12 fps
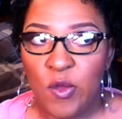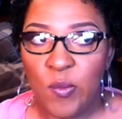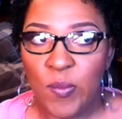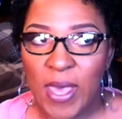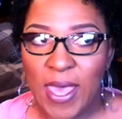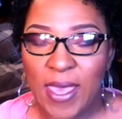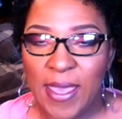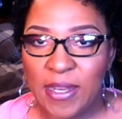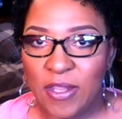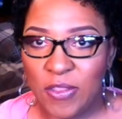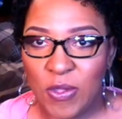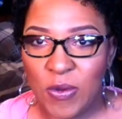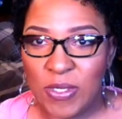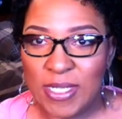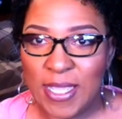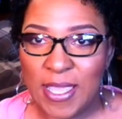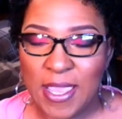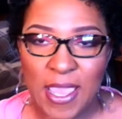by the third
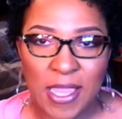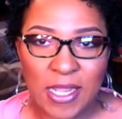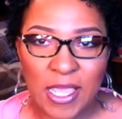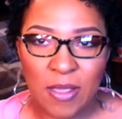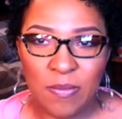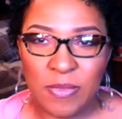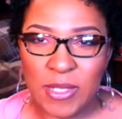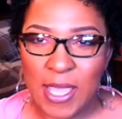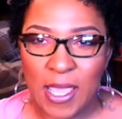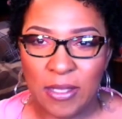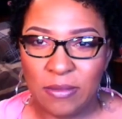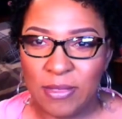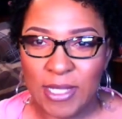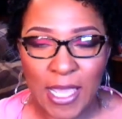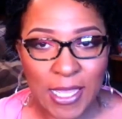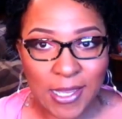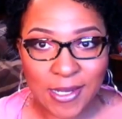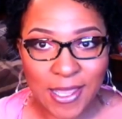day and I'm not
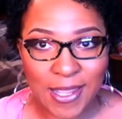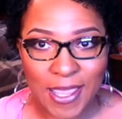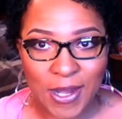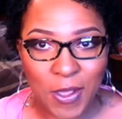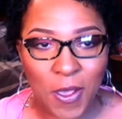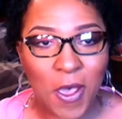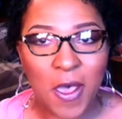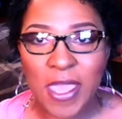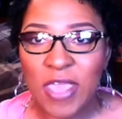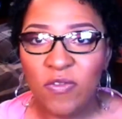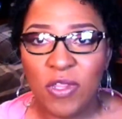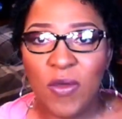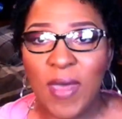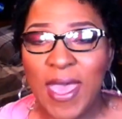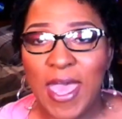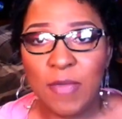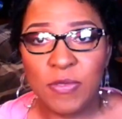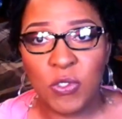liking that at all even though
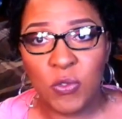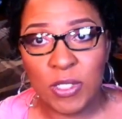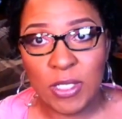I absolutely